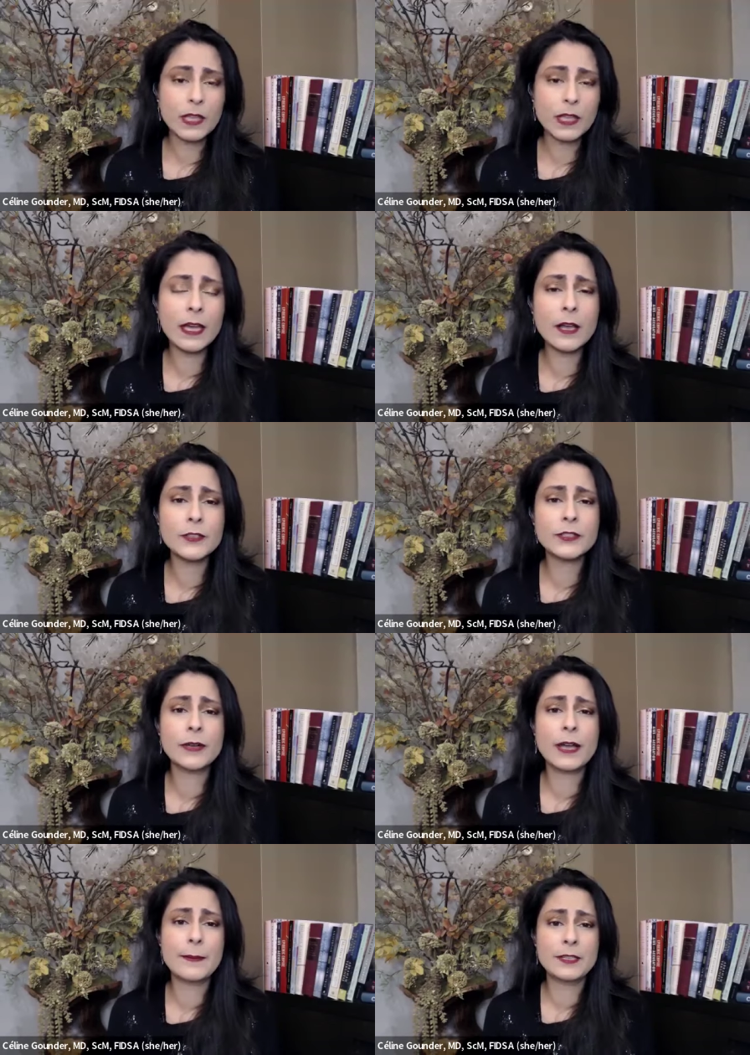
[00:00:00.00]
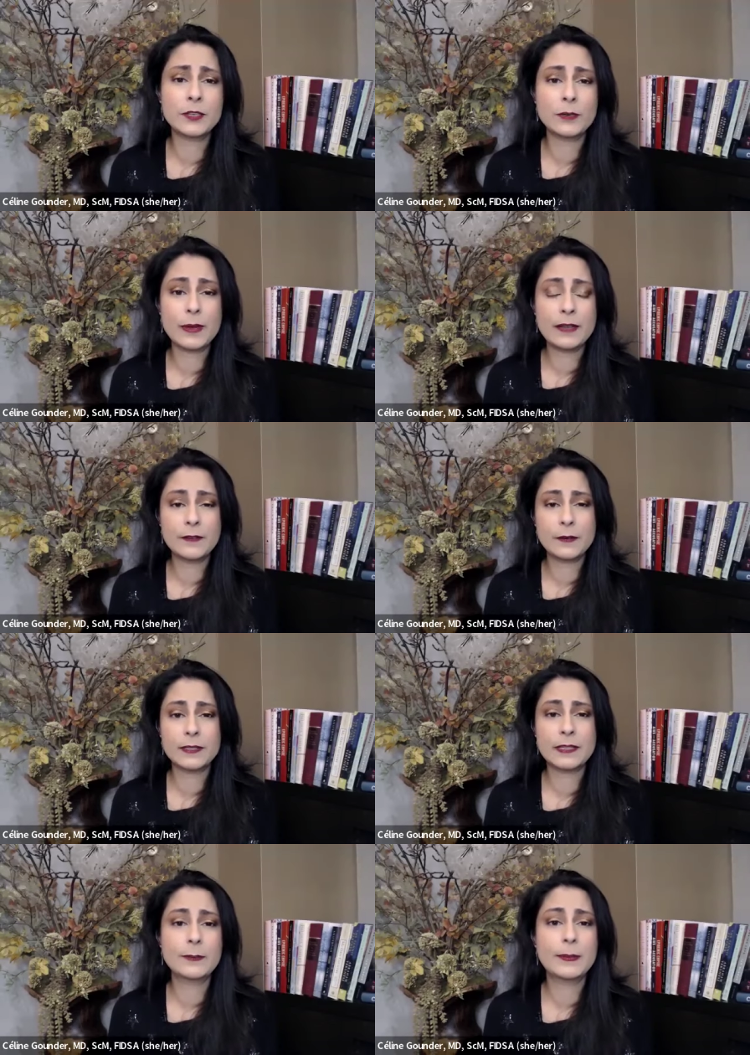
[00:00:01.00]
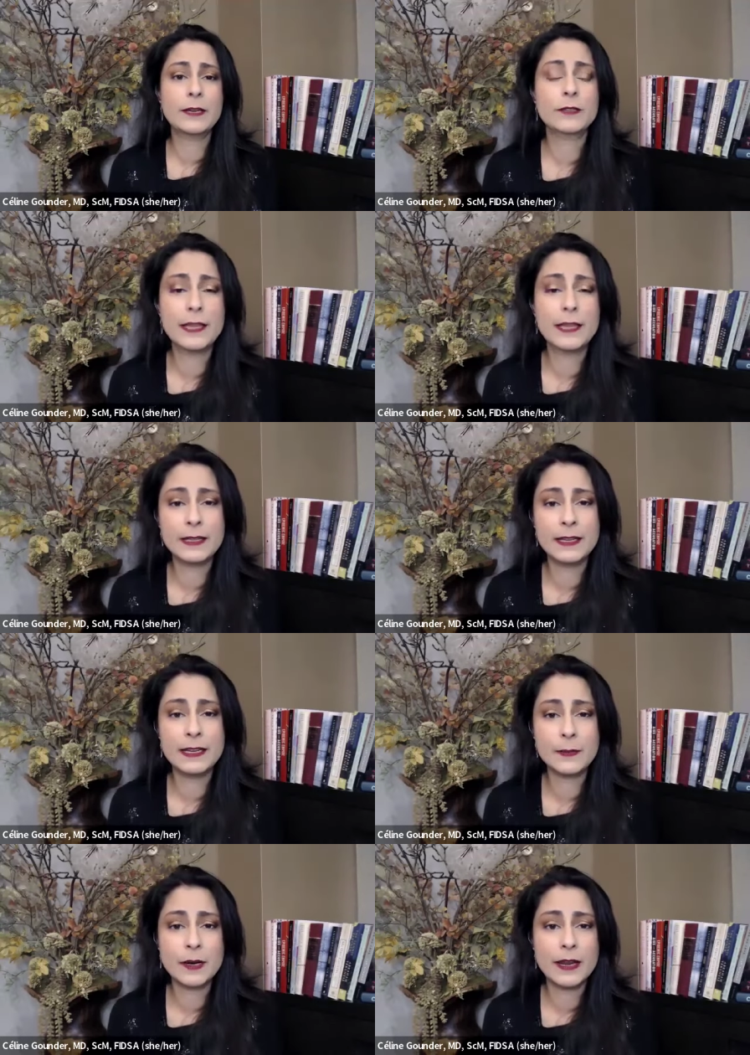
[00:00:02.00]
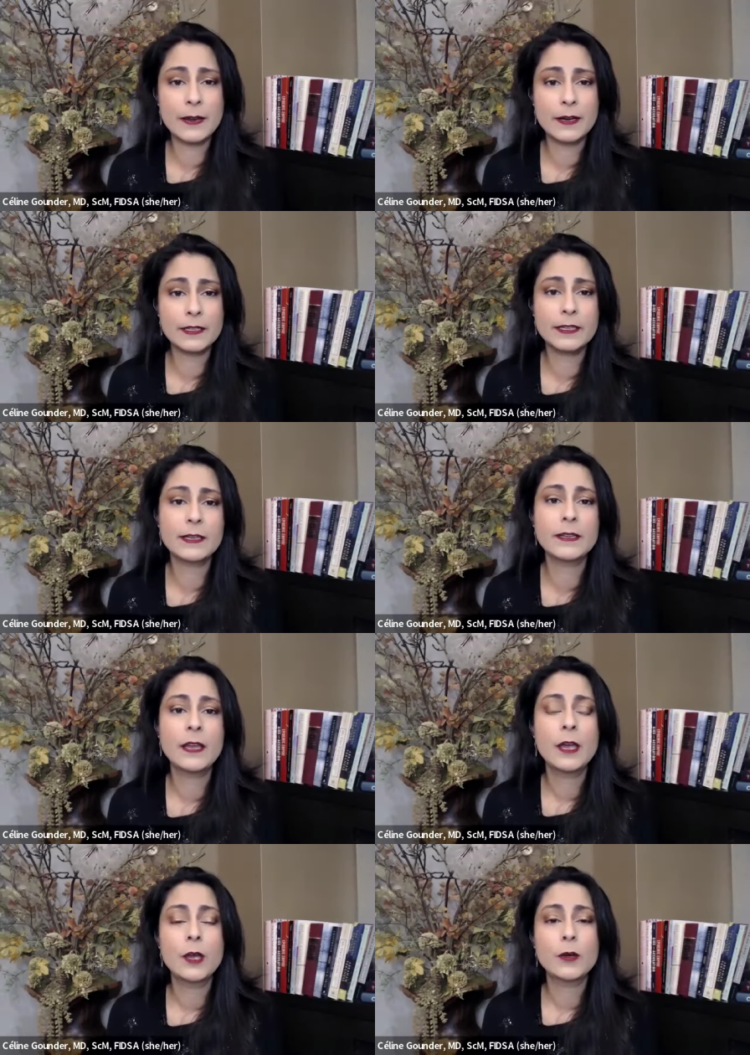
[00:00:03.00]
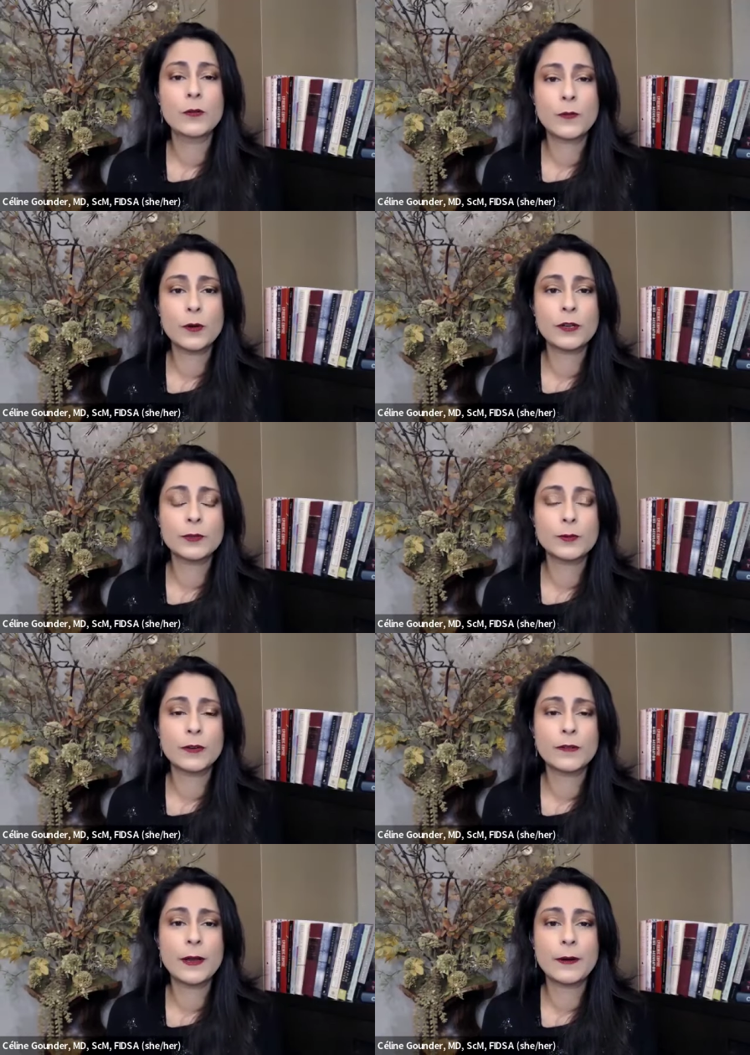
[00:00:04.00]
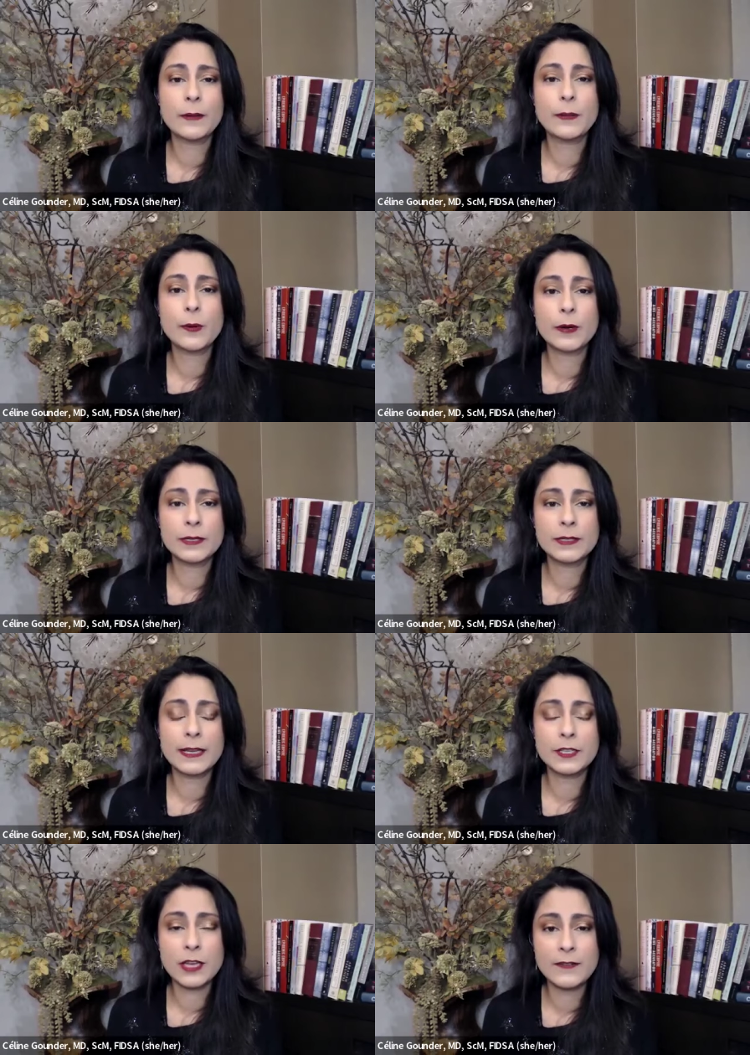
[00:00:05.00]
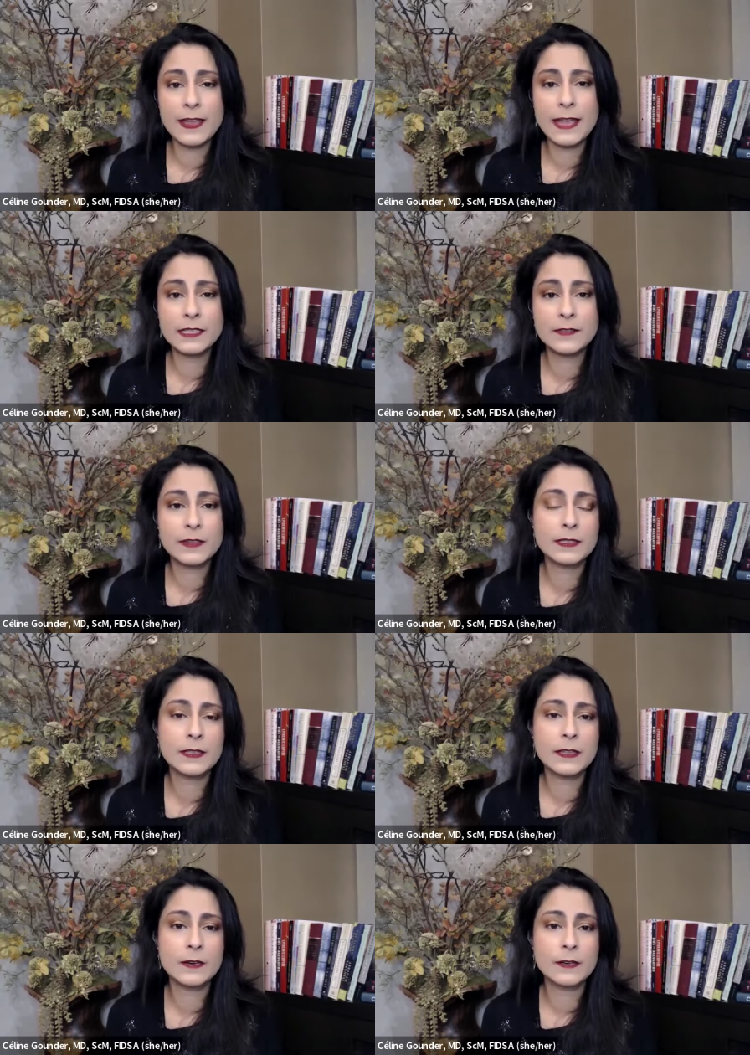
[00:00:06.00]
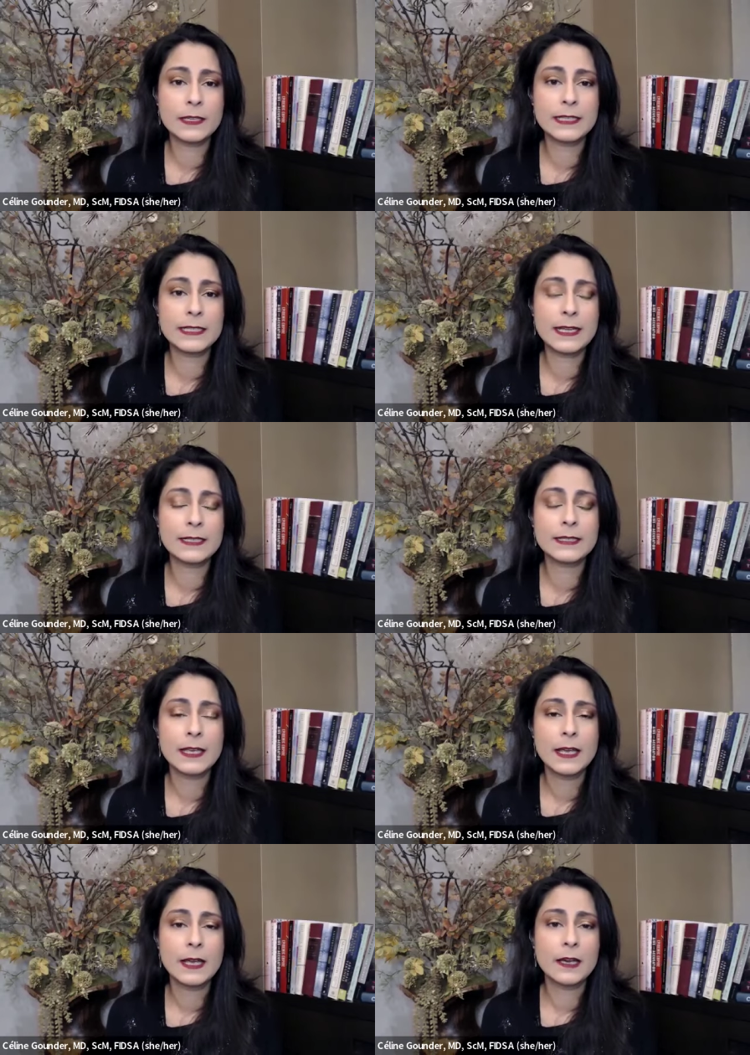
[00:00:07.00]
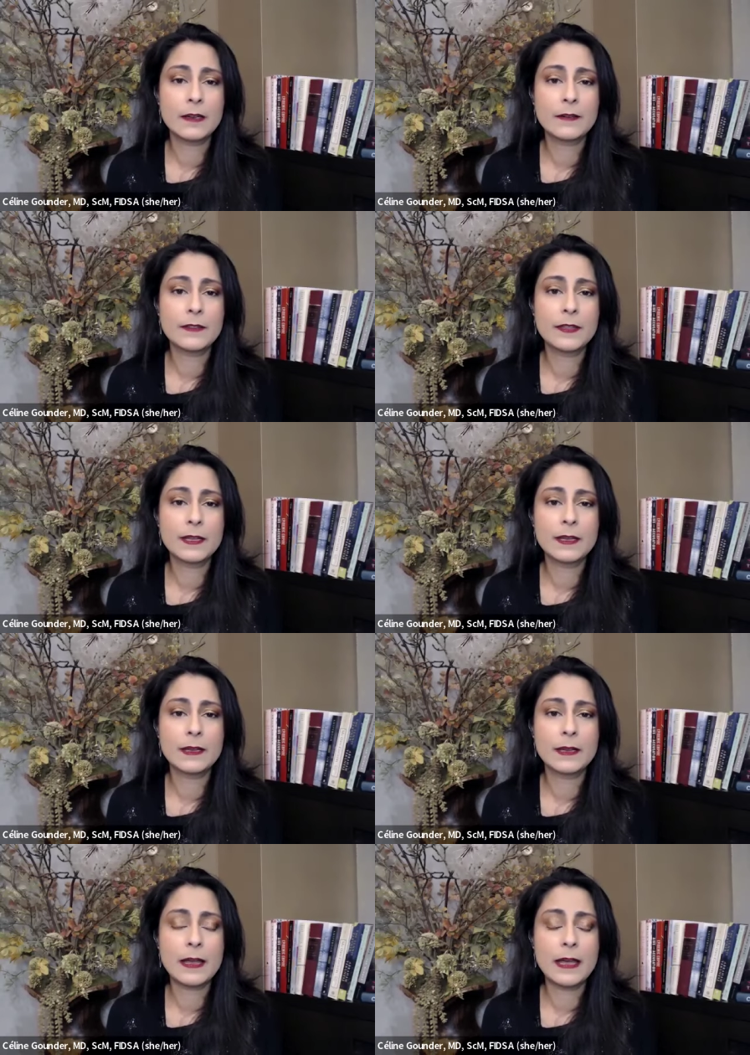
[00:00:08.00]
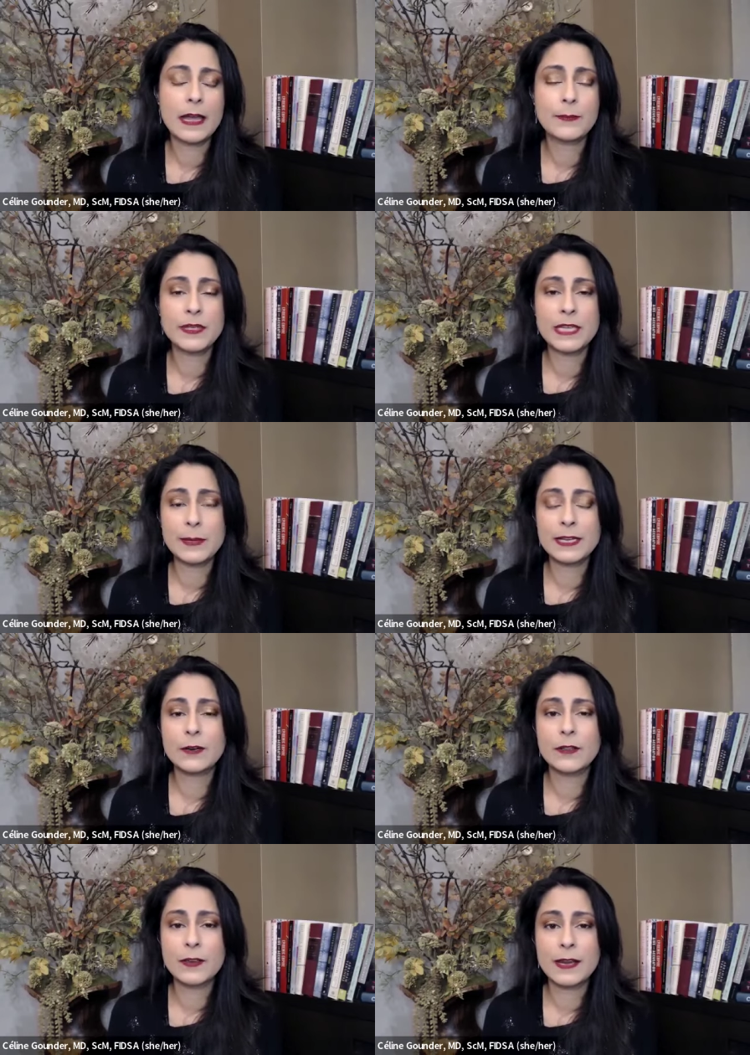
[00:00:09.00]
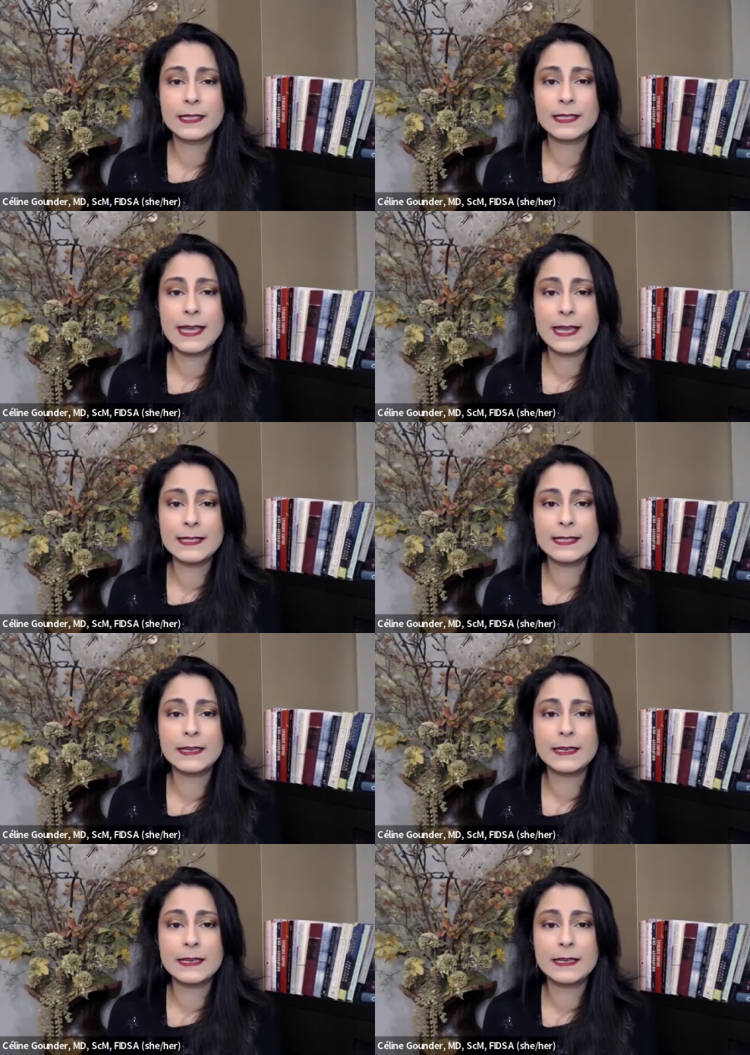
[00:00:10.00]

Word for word: Uh, also got mentored by folks like Peter Staley and Mark Harrington, who of course were very important HIV activists in the early days of the uh, epidemic here in the United States.